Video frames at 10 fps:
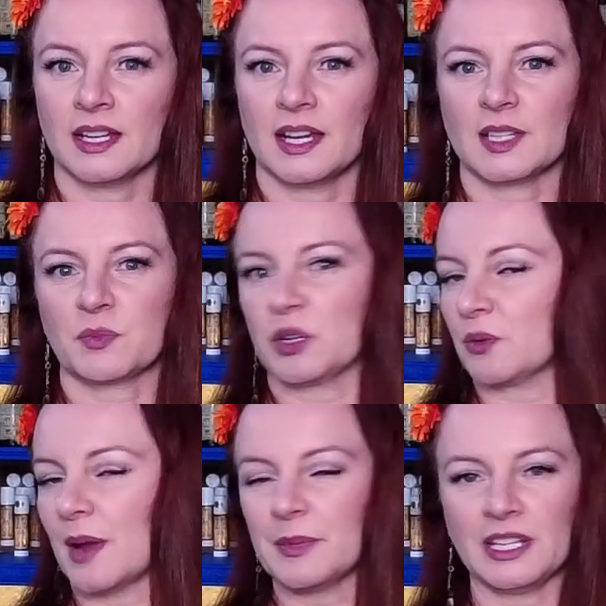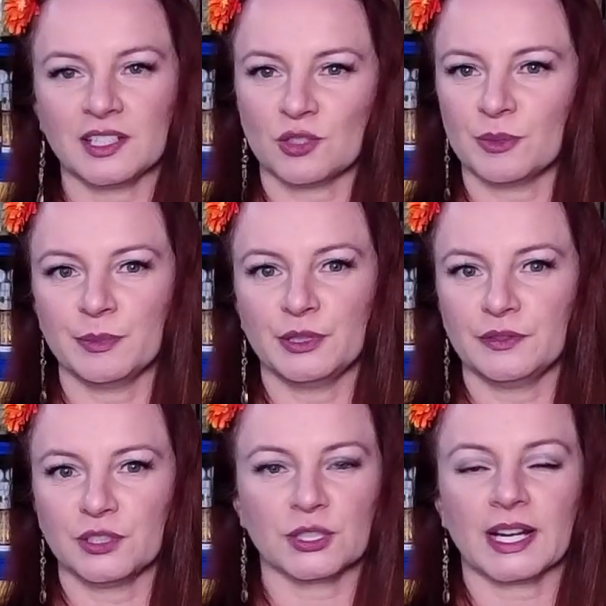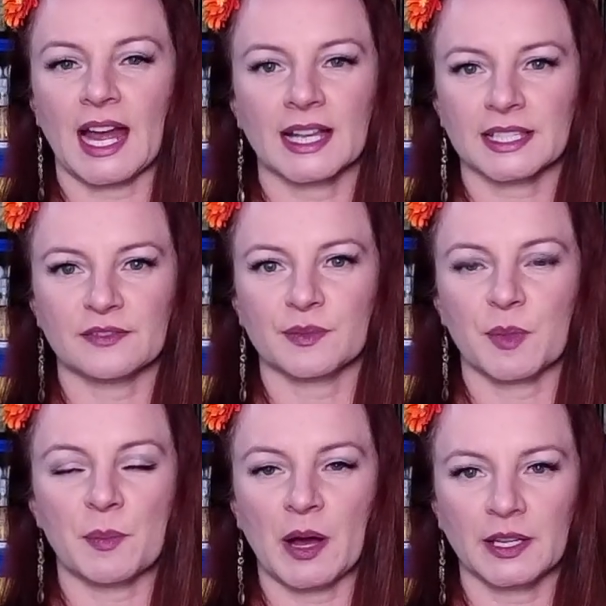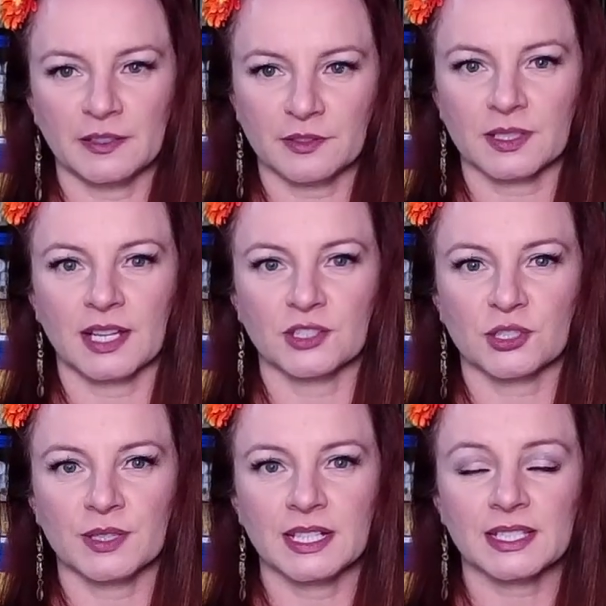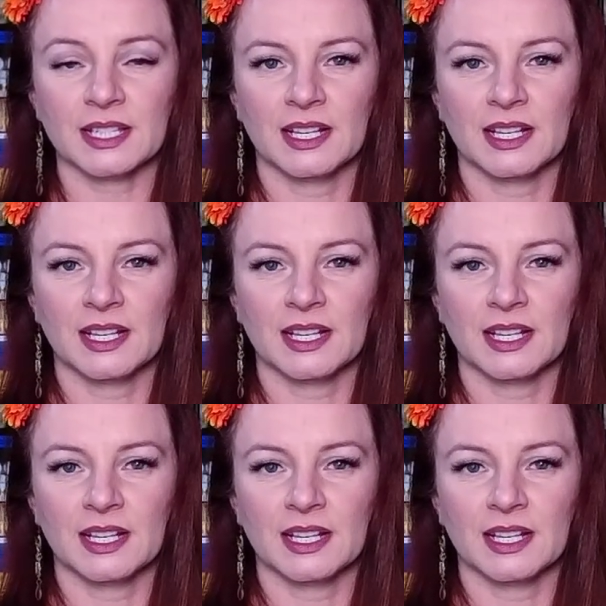has been a remedy to remove uric acid from the body for centuries.